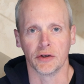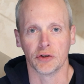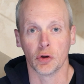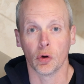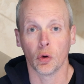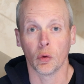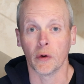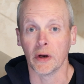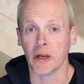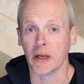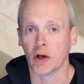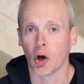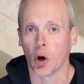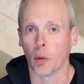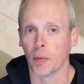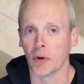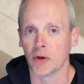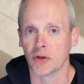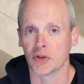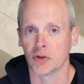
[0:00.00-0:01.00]
Is your
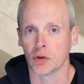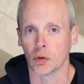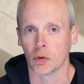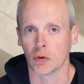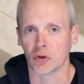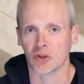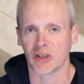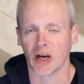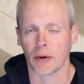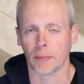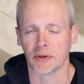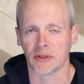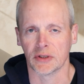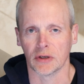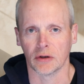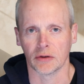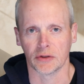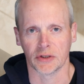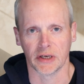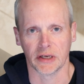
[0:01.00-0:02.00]
e-commerce store
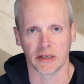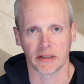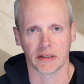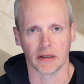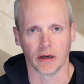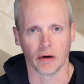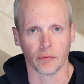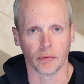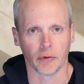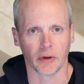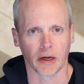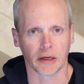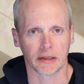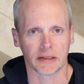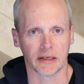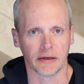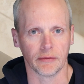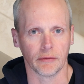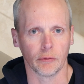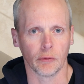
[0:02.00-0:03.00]
sabotaging itself
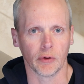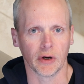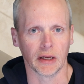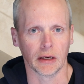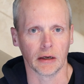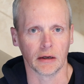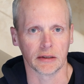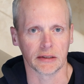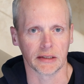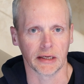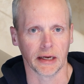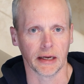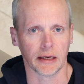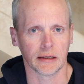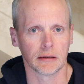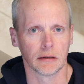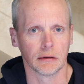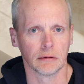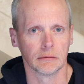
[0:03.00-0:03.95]
without even realising it?